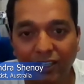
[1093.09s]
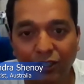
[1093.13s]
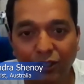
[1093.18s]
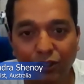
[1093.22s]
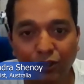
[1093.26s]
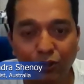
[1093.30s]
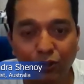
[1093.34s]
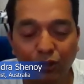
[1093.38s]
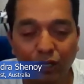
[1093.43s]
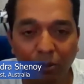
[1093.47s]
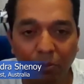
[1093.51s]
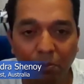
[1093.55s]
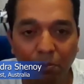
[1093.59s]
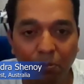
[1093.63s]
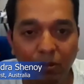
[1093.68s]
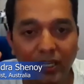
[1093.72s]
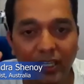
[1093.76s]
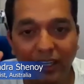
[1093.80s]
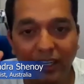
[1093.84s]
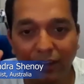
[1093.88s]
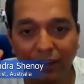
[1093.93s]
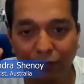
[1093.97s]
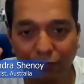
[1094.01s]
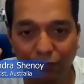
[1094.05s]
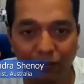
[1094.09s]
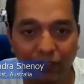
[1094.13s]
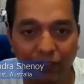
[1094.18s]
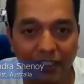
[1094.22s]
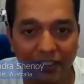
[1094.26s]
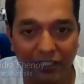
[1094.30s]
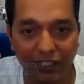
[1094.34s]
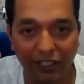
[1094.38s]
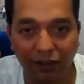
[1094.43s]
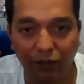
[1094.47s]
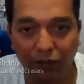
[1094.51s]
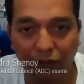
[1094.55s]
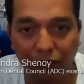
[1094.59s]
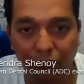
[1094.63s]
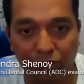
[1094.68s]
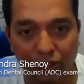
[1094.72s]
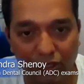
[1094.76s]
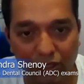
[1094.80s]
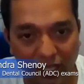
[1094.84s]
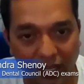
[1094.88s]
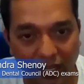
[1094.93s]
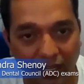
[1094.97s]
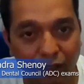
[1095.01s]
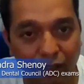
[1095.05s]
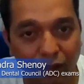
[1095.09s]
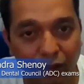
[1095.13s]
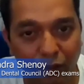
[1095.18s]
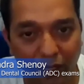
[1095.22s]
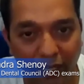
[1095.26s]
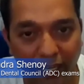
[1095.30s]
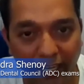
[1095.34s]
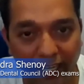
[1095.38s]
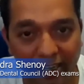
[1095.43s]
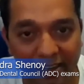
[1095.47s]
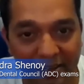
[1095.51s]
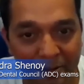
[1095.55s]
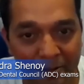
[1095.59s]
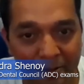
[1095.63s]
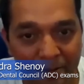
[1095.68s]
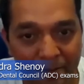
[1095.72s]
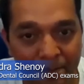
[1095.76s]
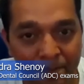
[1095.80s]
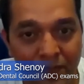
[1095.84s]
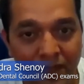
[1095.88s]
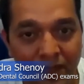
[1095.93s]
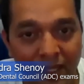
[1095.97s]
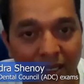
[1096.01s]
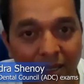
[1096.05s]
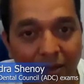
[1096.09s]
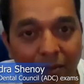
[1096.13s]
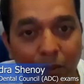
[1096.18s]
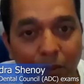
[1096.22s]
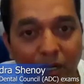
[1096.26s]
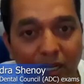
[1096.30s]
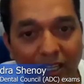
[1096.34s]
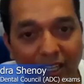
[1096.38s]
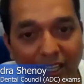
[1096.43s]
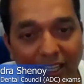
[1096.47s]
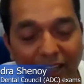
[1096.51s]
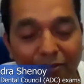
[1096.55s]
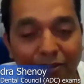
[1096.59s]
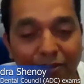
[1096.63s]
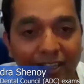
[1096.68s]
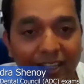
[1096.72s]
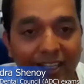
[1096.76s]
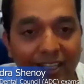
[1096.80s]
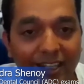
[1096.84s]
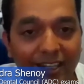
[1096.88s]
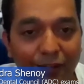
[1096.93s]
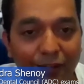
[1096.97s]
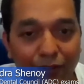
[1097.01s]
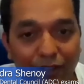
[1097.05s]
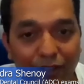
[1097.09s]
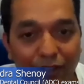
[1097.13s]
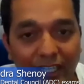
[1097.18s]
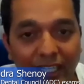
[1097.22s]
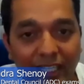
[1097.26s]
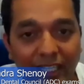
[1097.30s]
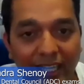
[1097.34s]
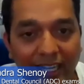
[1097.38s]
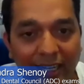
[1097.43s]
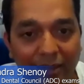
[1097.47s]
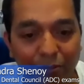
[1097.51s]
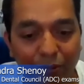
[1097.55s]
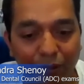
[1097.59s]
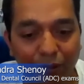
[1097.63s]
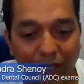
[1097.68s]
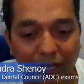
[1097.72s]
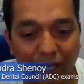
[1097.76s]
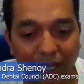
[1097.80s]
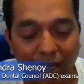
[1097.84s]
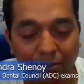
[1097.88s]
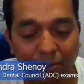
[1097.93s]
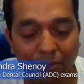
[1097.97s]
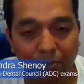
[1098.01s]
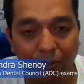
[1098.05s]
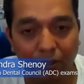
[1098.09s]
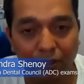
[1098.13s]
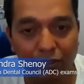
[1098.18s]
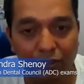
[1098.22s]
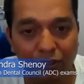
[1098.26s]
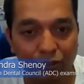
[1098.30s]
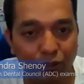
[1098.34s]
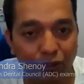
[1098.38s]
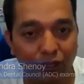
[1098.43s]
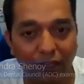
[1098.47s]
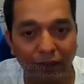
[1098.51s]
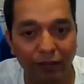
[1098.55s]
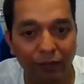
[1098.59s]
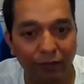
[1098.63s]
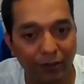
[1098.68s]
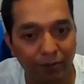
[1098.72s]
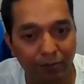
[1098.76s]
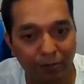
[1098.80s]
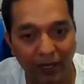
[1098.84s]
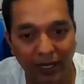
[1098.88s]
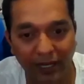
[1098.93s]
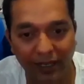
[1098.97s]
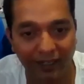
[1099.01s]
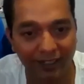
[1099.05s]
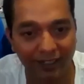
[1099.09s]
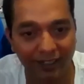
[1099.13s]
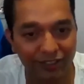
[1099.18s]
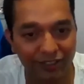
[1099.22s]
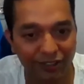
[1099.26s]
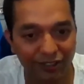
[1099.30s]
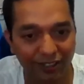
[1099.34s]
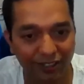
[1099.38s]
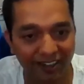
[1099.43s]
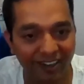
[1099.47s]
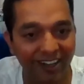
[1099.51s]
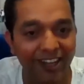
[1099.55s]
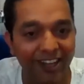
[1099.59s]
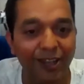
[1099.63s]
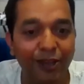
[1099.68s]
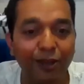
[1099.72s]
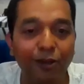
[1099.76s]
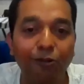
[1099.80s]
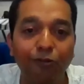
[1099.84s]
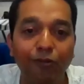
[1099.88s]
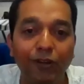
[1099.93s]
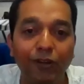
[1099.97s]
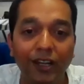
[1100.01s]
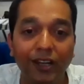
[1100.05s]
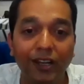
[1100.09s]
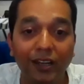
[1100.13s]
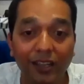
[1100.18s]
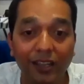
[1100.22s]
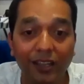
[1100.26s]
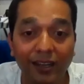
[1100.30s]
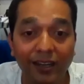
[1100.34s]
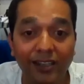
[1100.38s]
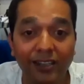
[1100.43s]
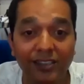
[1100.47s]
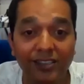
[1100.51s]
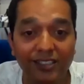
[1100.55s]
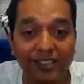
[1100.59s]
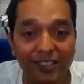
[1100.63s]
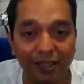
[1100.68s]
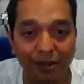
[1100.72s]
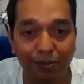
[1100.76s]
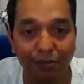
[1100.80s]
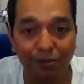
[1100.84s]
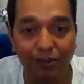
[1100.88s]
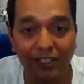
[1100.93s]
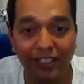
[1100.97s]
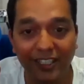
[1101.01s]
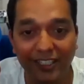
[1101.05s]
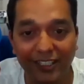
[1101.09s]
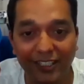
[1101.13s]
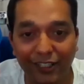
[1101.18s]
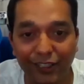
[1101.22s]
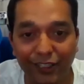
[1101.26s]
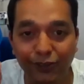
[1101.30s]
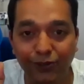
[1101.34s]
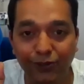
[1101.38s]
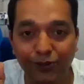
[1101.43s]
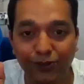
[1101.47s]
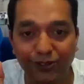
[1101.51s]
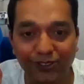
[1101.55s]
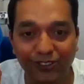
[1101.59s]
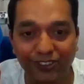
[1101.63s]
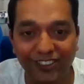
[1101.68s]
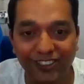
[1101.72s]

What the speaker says: to completely finish it from start to end. But even then, if you read that book, I'm pretty sure every practitioner will learn something new.